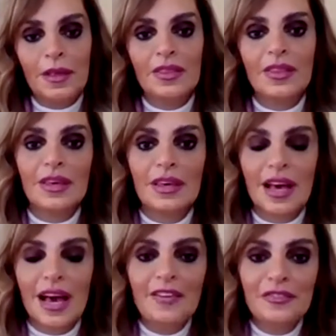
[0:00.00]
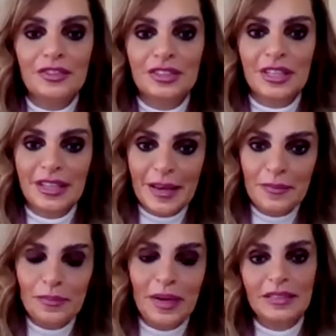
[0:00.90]
the effort and
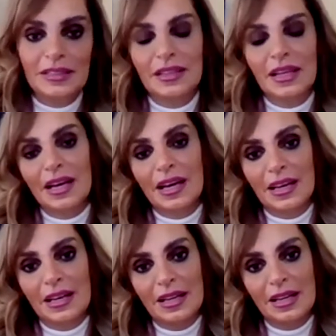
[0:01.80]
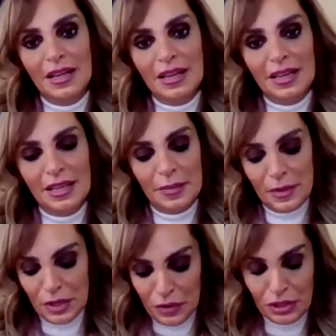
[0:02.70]
impact that
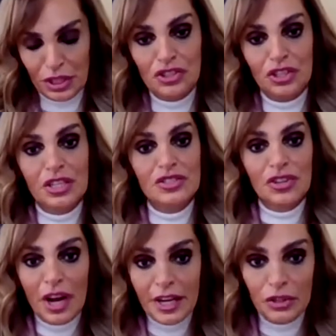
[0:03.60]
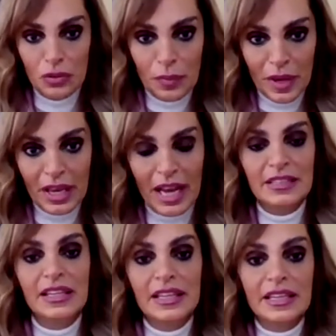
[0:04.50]
Merck Foundation is trying to make,
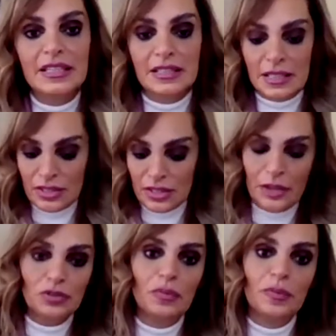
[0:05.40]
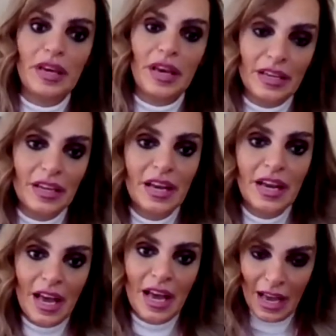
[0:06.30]
and the legacy is trying to make in
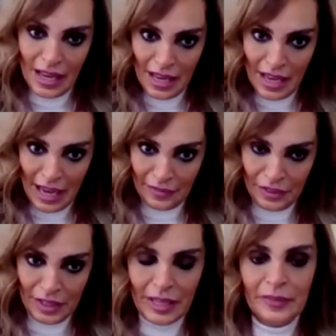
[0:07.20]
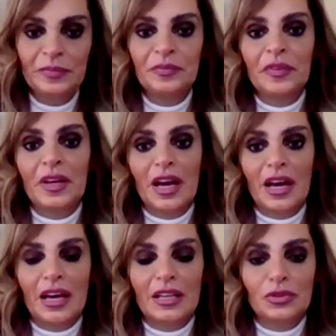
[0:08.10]
Africa
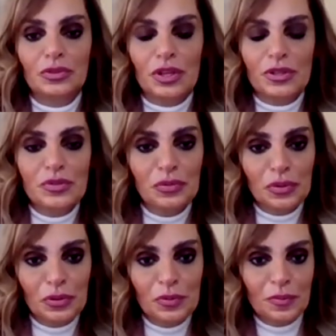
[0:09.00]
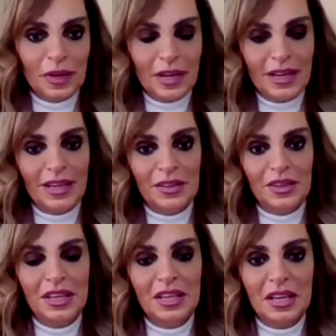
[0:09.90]
to transform
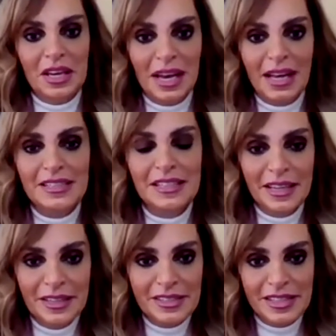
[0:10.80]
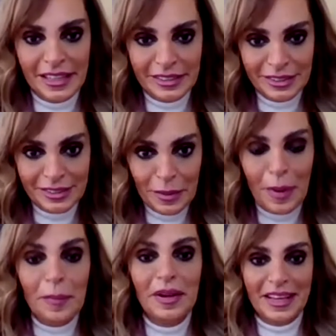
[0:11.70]
the healthcare sector,
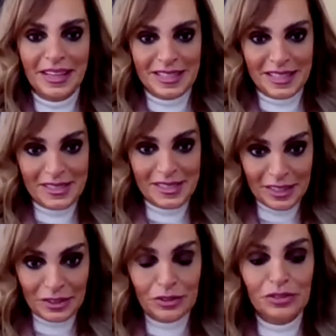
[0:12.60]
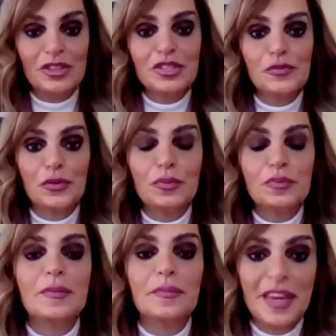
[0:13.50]
public healthcare sector, transform
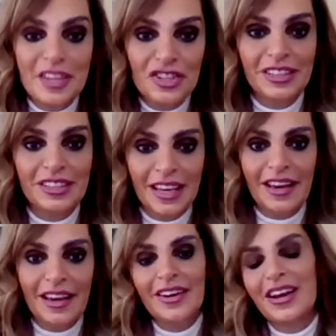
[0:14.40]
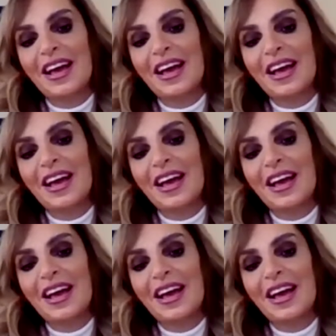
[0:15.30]
the patient care